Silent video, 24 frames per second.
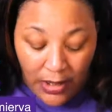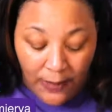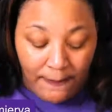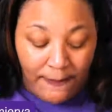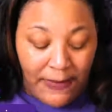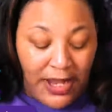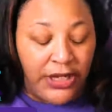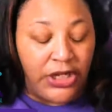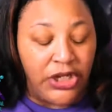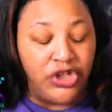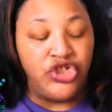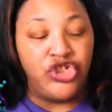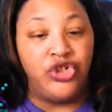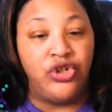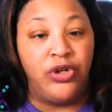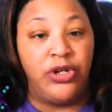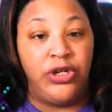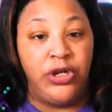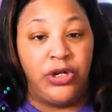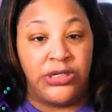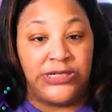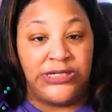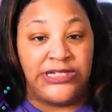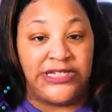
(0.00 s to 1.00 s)
Making sure
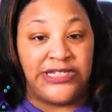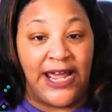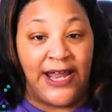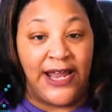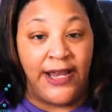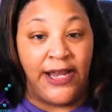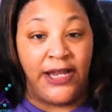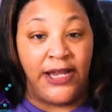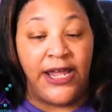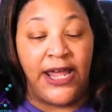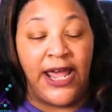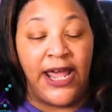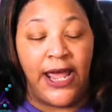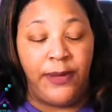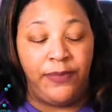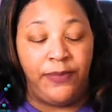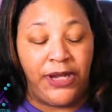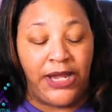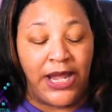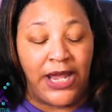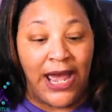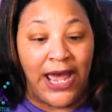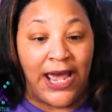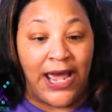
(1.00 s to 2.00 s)
you're setting
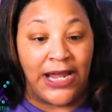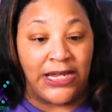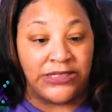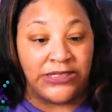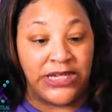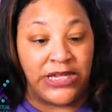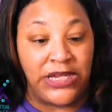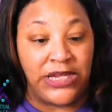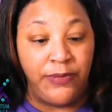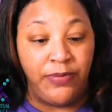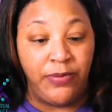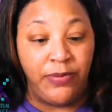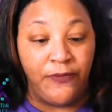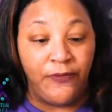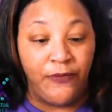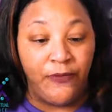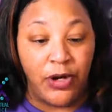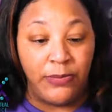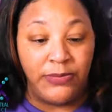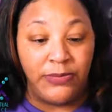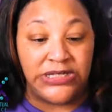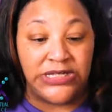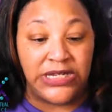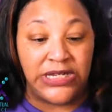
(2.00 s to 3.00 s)
KPIs, key
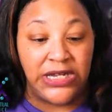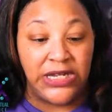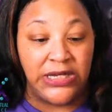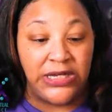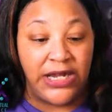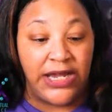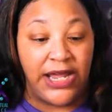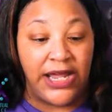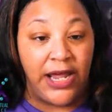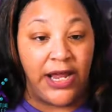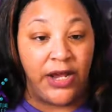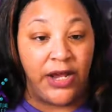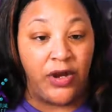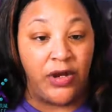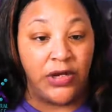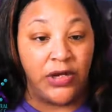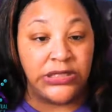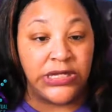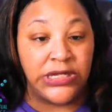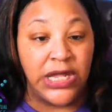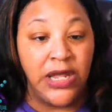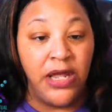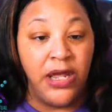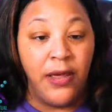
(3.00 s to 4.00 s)
performance
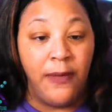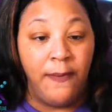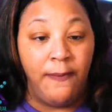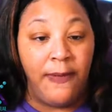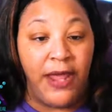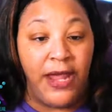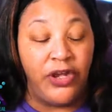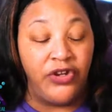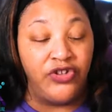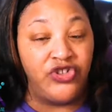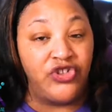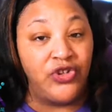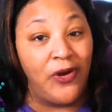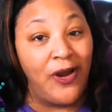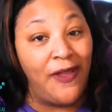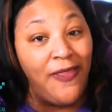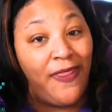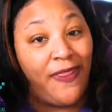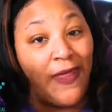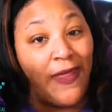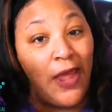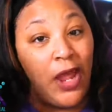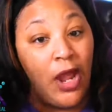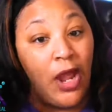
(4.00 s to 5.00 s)
indicators, making sure
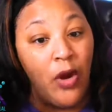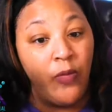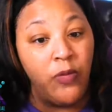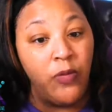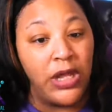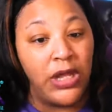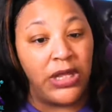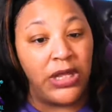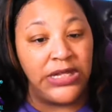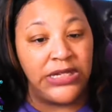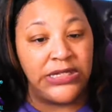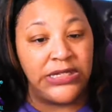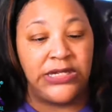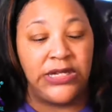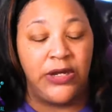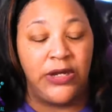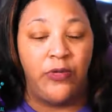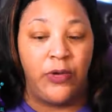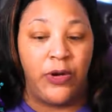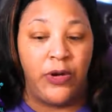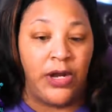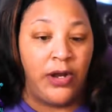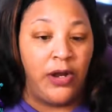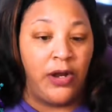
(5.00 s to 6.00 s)
they're
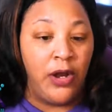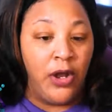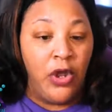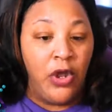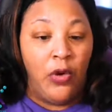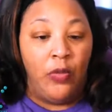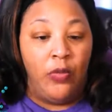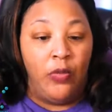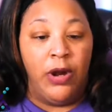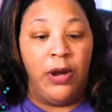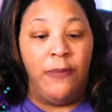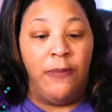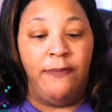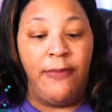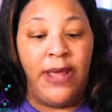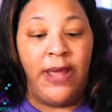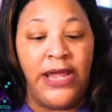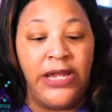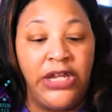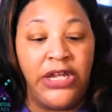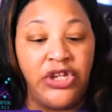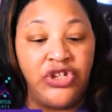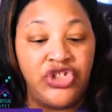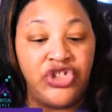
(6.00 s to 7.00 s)
realistic. We're
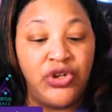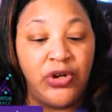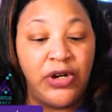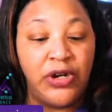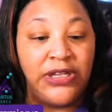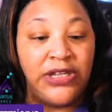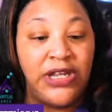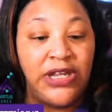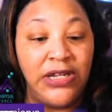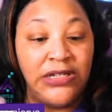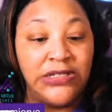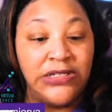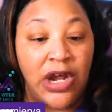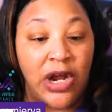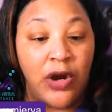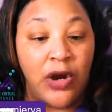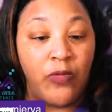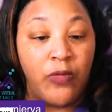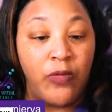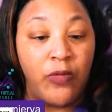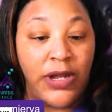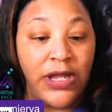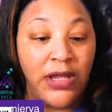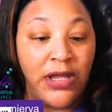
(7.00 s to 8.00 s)
making sure things
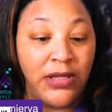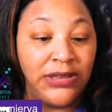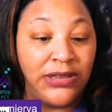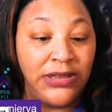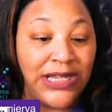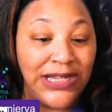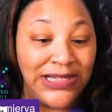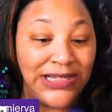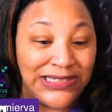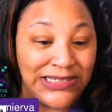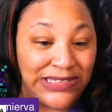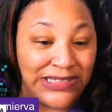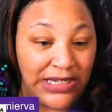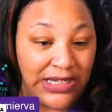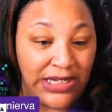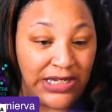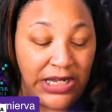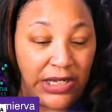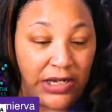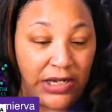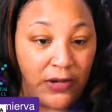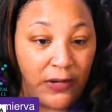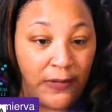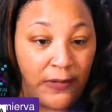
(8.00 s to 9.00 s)
are realistic
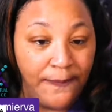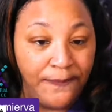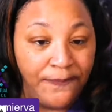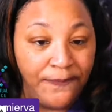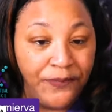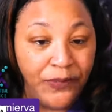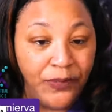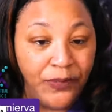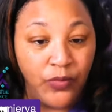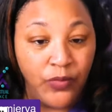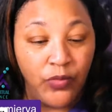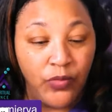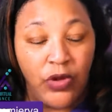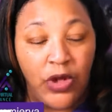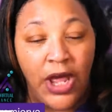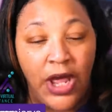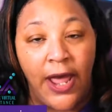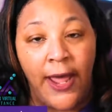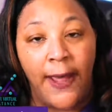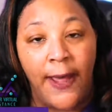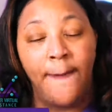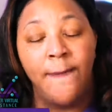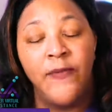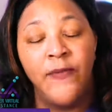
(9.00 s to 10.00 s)
here.
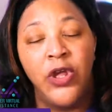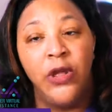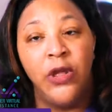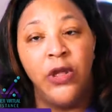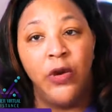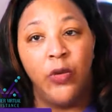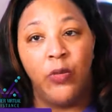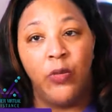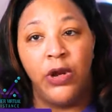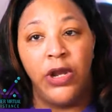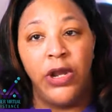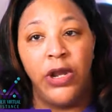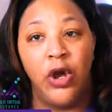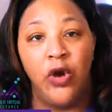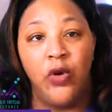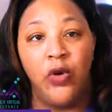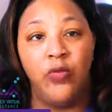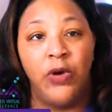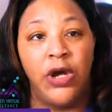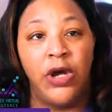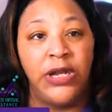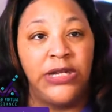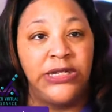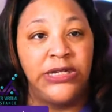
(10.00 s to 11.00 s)
Okay. We
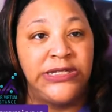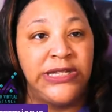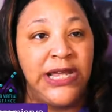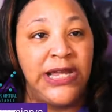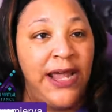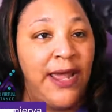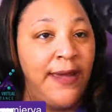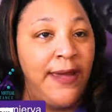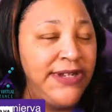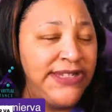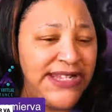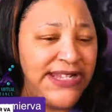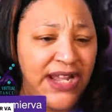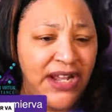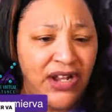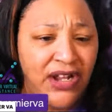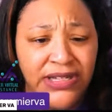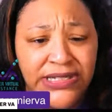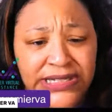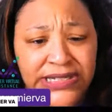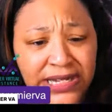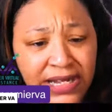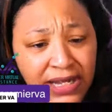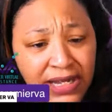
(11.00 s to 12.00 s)
don't want to say, I'm going to take
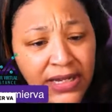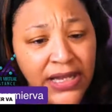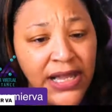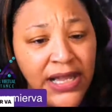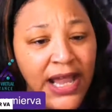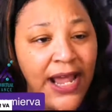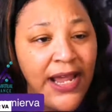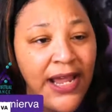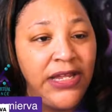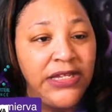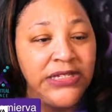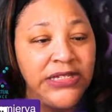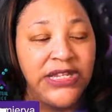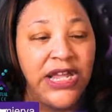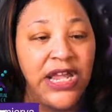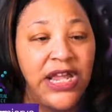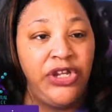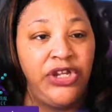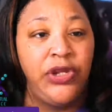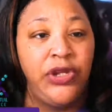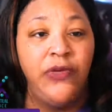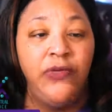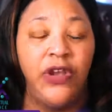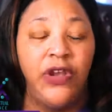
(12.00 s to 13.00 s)
on 10 clients,
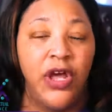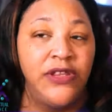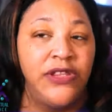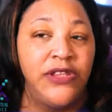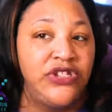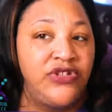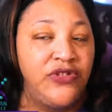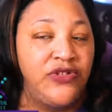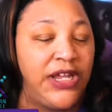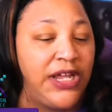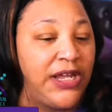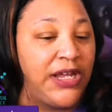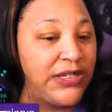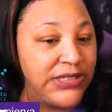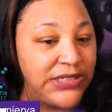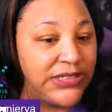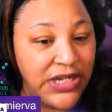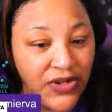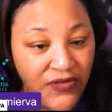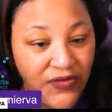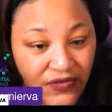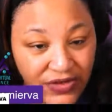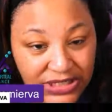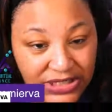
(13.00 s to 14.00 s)
and you know that you can't
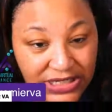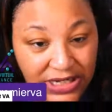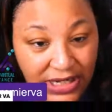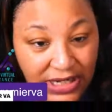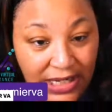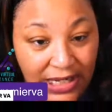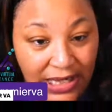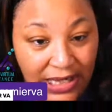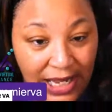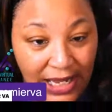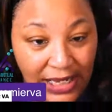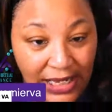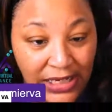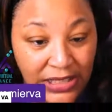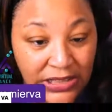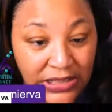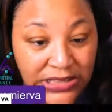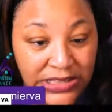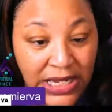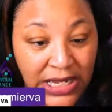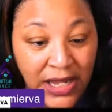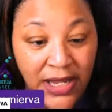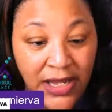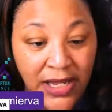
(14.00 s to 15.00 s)
service 10
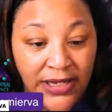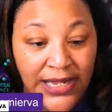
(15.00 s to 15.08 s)
clients.